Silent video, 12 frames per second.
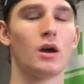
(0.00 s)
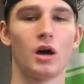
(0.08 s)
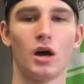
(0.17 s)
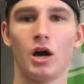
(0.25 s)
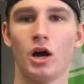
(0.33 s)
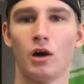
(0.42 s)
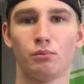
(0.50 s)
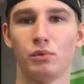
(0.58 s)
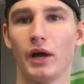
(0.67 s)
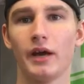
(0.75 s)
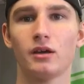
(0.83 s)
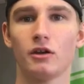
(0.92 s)
uh,
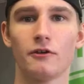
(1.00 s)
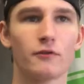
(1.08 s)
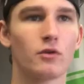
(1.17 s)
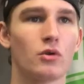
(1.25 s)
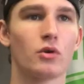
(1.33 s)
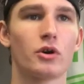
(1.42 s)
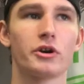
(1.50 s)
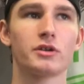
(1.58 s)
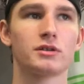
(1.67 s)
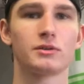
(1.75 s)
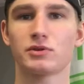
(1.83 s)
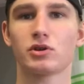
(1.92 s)
like it of course,
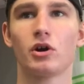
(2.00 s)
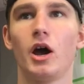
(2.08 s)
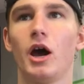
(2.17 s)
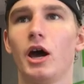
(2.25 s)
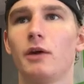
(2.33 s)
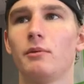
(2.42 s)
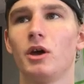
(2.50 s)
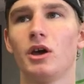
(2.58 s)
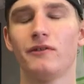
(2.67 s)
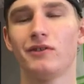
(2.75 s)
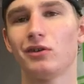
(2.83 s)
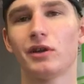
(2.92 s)
subscribe.
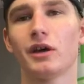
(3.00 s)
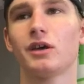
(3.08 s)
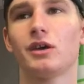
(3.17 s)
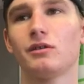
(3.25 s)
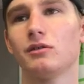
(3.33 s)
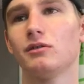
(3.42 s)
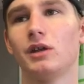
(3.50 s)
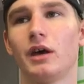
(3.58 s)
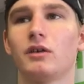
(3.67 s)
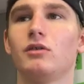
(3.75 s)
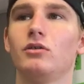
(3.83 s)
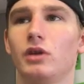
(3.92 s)
If you don't like it, dude,
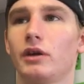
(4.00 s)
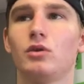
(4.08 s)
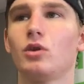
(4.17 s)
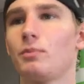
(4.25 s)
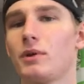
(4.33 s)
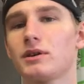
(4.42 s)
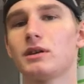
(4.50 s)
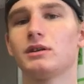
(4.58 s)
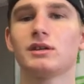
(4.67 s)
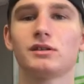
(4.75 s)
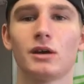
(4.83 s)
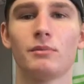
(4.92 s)
like you like you could press the
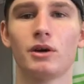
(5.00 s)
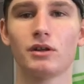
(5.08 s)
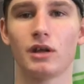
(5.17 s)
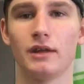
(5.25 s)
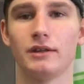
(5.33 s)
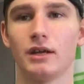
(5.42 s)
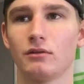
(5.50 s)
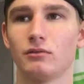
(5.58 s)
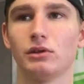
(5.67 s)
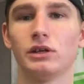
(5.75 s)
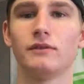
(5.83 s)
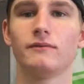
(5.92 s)
dislike button and then
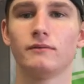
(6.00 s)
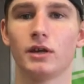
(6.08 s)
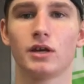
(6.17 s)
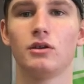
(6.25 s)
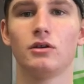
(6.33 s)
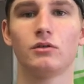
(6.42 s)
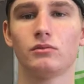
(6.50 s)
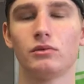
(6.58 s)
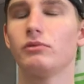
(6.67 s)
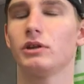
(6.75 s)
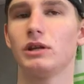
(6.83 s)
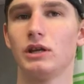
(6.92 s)
leave. Like you don't
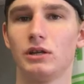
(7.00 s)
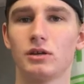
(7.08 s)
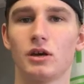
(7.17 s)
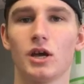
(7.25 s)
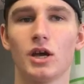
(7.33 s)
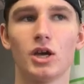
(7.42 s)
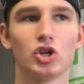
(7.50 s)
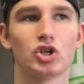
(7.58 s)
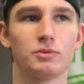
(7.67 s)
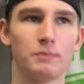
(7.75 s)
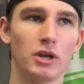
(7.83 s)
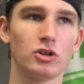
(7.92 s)
really need to
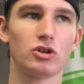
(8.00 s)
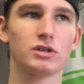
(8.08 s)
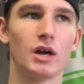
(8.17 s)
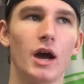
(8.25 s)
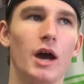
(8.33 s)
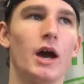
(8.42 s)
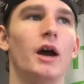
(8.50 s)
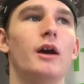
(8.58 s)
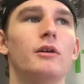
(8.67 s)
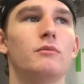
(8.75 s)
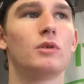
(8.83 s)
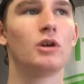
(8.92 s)
spend your
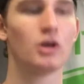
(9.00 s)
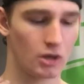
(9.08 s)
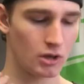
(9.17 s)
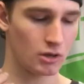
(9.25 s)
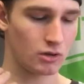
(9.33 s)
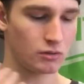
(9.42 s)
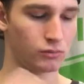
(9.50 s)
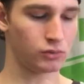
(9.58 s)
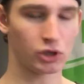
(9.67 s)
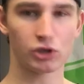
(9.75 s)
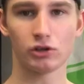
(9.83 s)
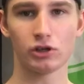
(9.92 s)
time
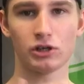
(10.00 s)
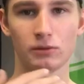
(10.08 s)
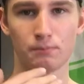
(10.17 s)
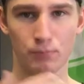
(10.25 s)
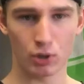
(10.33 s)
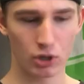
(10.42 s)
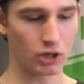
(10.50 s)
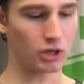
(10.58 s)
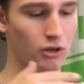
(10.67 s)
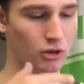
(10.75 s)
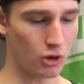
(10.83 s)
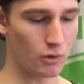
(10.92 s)
literally
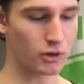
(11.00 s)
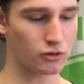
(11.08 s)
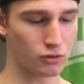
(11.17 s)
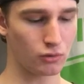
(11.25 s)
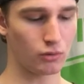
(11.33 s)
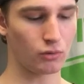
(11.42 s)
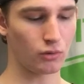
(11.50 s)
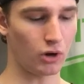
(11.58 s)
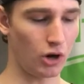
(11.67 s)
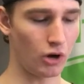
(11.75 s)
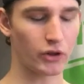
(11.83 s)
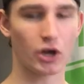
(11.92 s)
putting going through
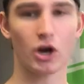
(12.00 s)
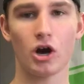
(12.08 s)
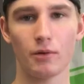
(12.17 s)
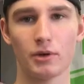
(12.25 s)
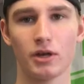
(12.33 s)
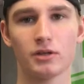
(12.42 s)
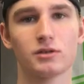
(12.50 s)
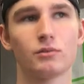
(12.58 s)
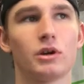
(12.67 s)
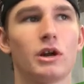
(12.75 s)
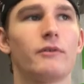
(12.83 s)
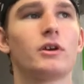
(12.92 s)
all the comments and
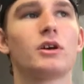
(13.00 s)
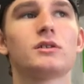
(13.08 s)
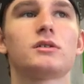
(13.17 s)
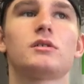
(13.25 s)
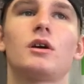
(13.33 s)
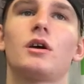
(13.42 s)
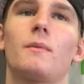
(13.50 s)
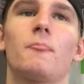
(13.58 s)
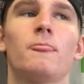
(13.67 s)
whatever because it's like